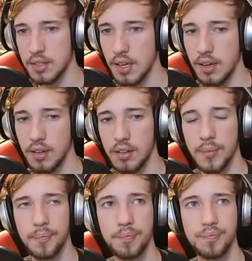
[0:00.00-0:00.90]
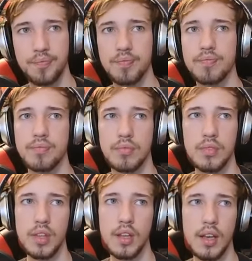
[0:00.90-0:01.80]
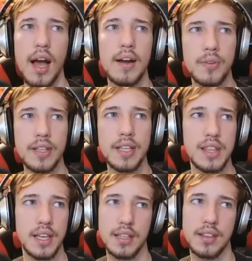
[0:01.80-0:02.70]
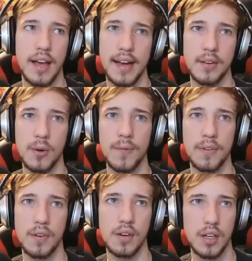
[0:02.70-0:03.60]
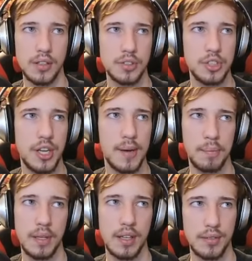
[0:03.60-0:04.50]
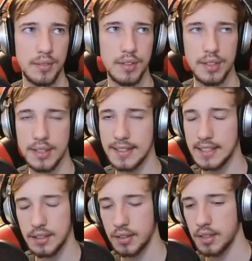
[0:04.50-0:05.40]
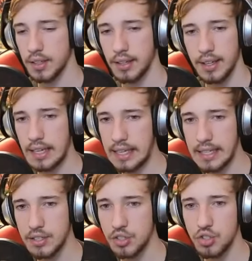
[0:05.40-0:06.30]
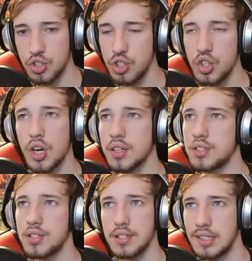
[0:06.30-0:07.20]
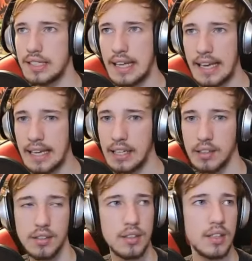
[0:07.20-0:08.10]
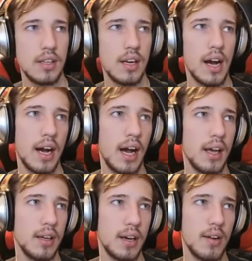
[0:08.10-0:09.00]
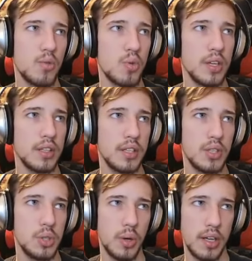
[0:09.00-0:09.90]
to take. I really think that overall, champion is just insane. I really enjoy